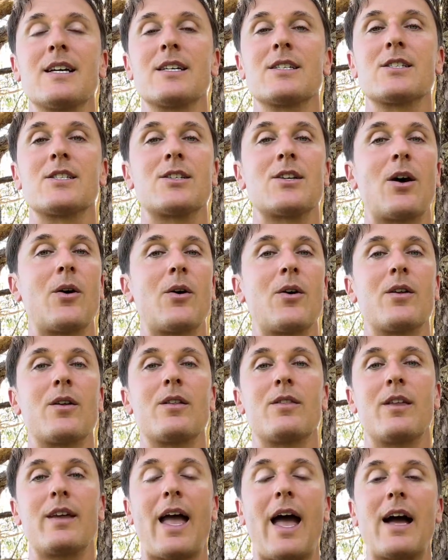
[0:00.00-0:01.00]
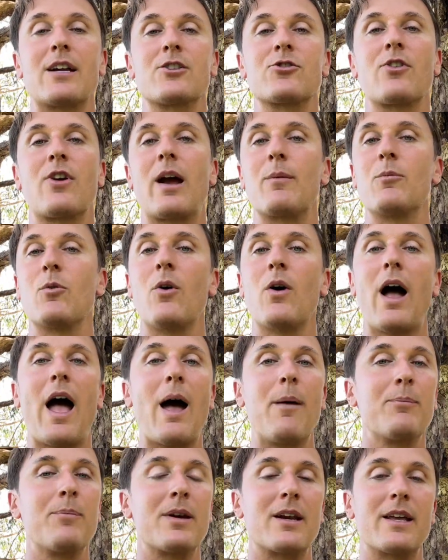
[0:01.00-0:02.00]
So the ashram will
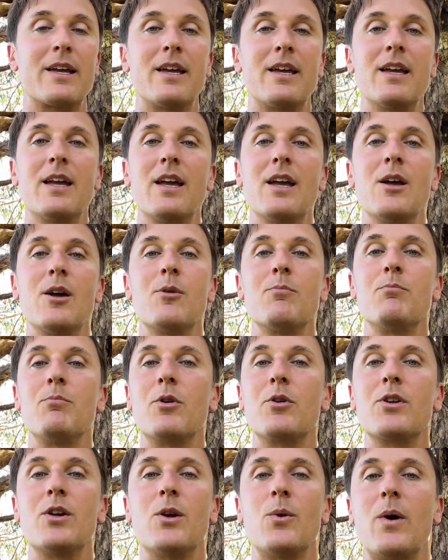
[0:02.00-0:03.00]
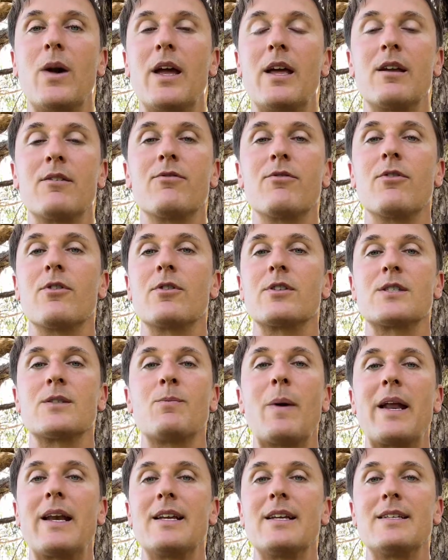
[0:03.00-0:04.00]
happily book you in for as
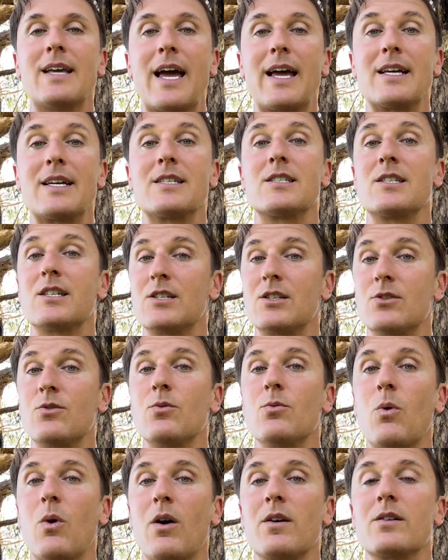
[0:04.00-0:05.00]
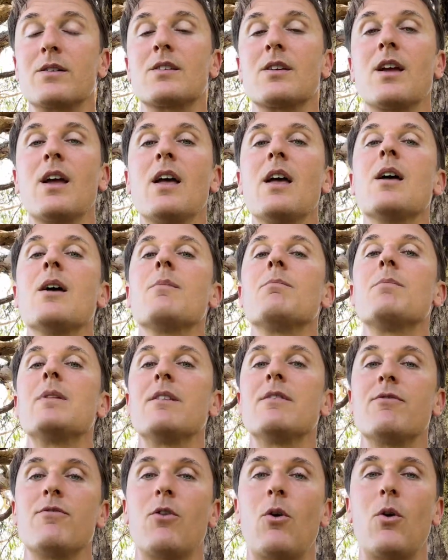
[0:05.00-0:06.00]
many days as you want
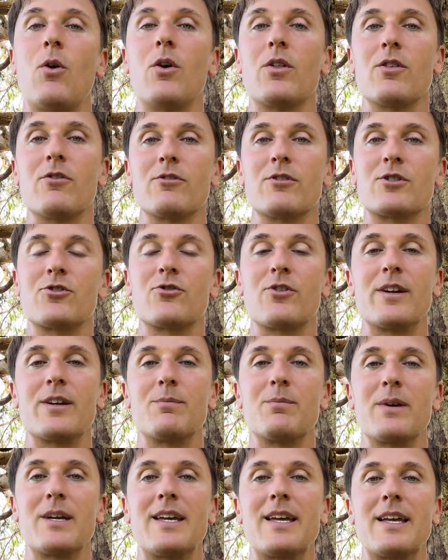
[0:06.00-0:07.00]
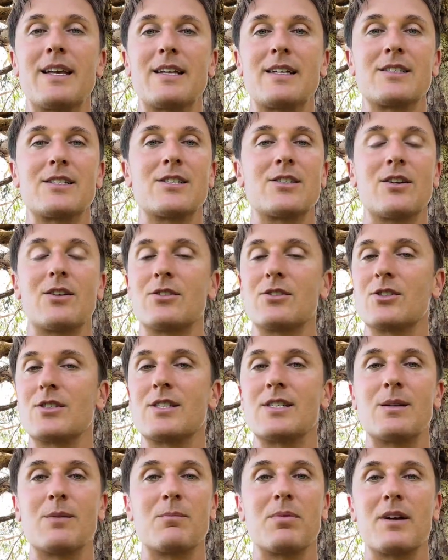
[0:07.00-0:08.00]
before the retreat begins. So
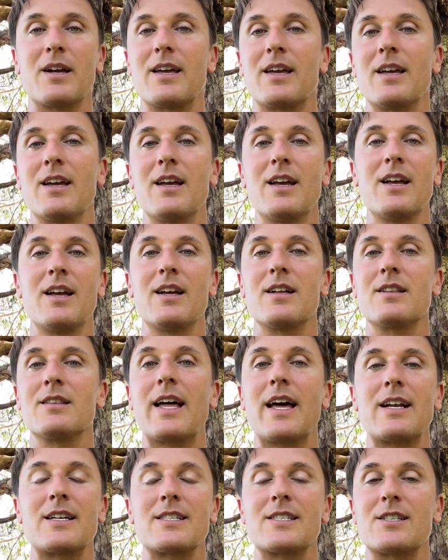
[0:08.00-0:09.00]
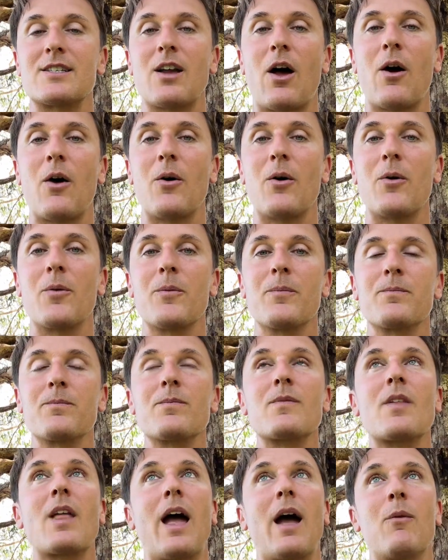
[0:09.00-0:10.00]
just simply let us know
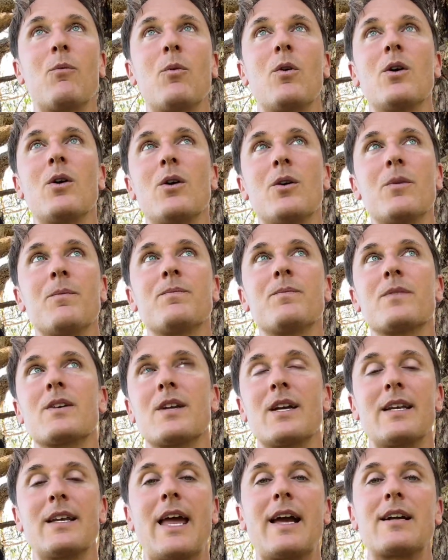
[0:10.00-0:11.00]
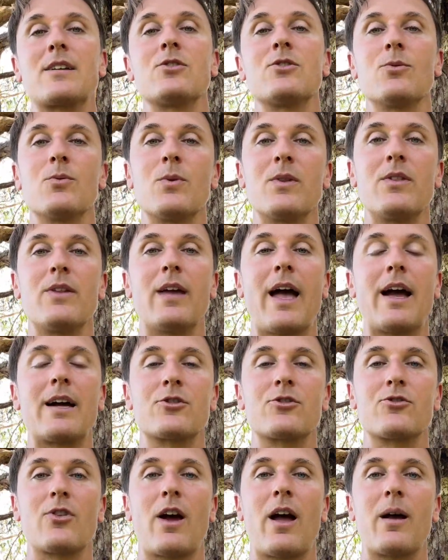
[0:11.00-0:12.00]
and we'll connect you with the
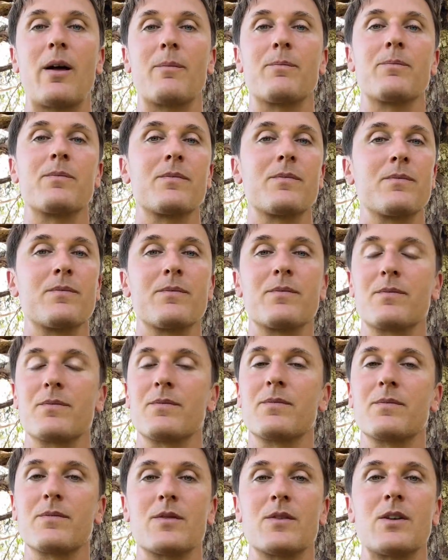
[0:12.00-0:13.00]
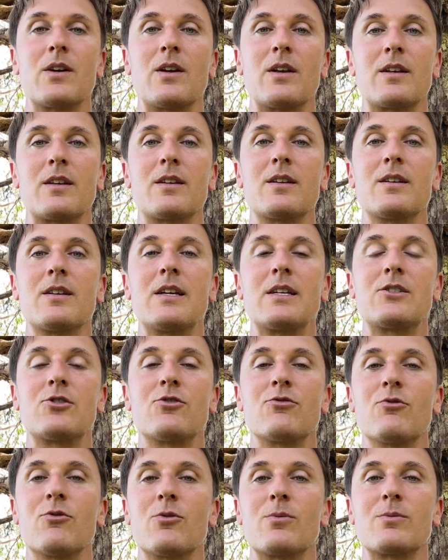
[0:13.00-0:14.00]
ashram. You can get
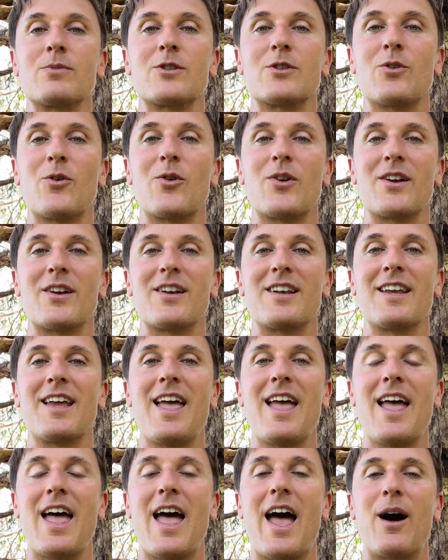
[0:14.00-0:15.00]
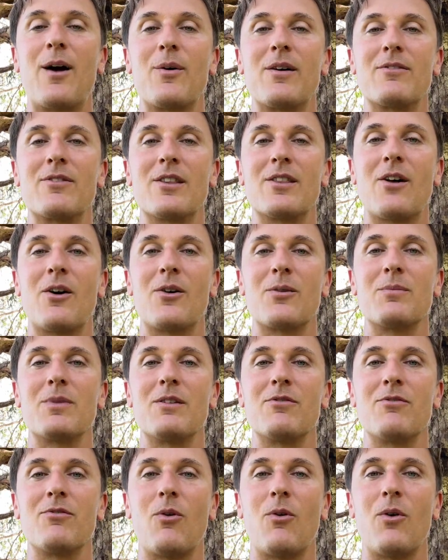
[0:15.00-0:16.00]
your room sorted however long
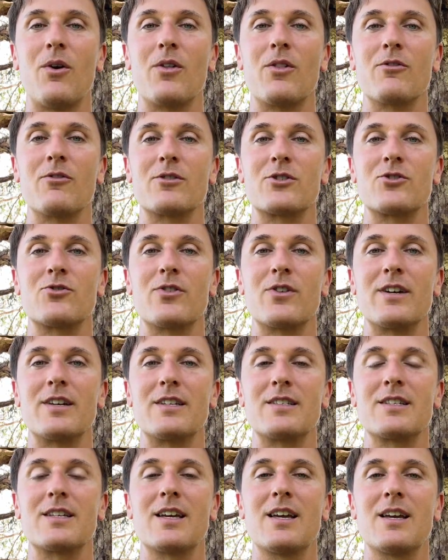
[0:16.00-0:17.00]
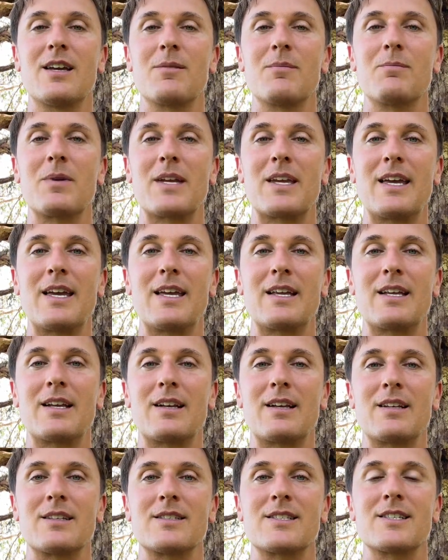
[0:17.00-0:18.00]
before the retreat
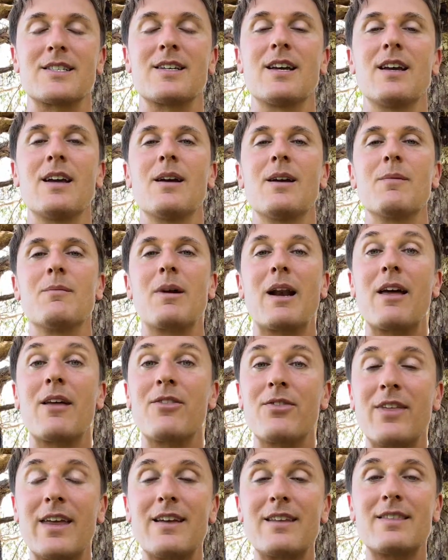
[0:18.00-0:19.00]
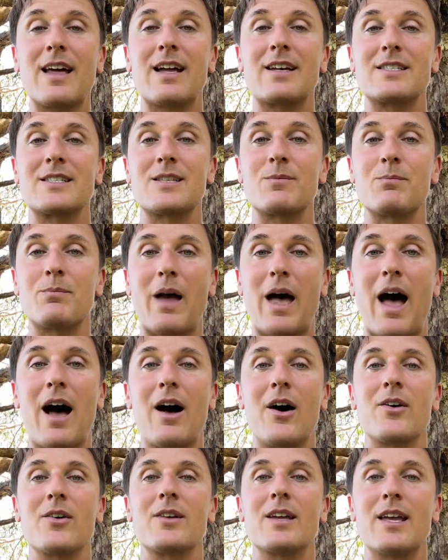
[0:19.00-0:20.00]
begins. But I think that is
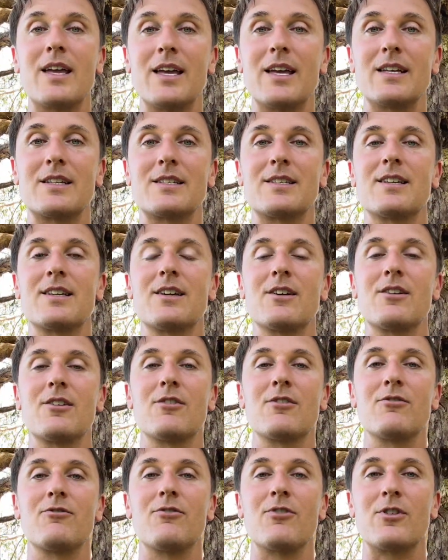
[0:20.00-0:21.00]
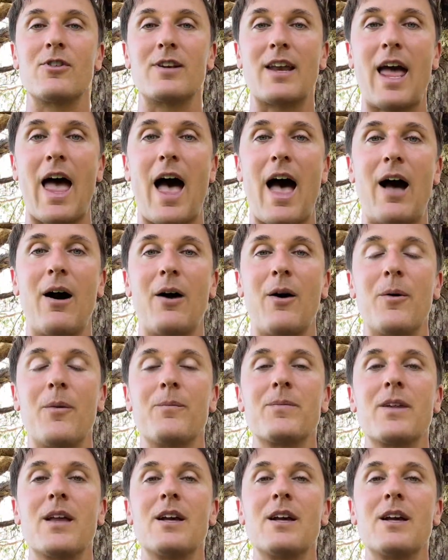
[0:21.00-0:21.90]
about it for now.